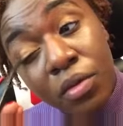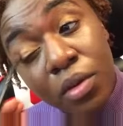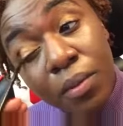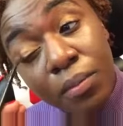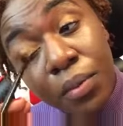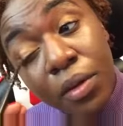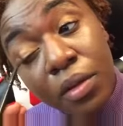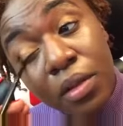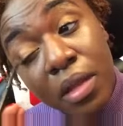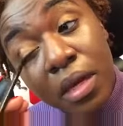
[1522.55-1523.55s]
You can
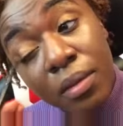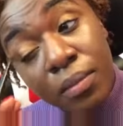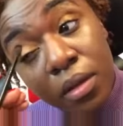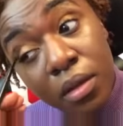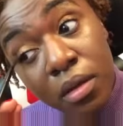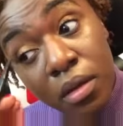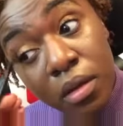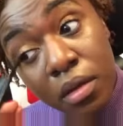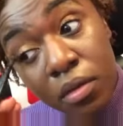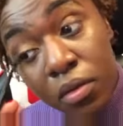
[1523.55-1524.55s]
build them
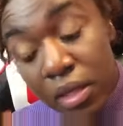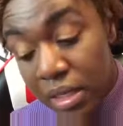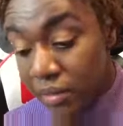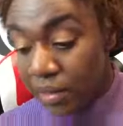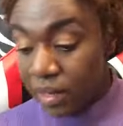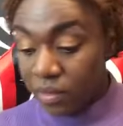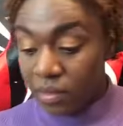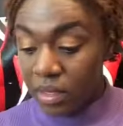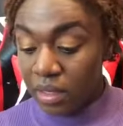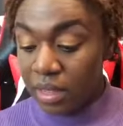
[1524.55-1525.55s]
to the
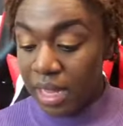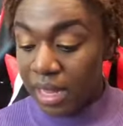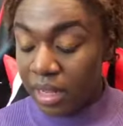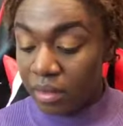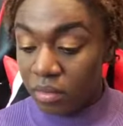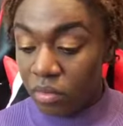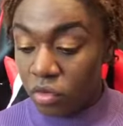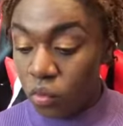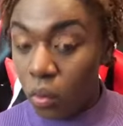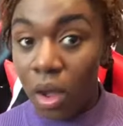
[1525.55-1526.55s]
intensity that
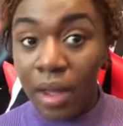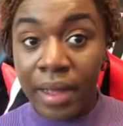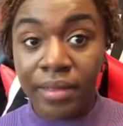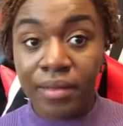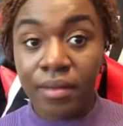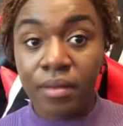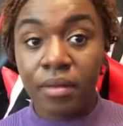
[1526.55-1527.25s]
you want.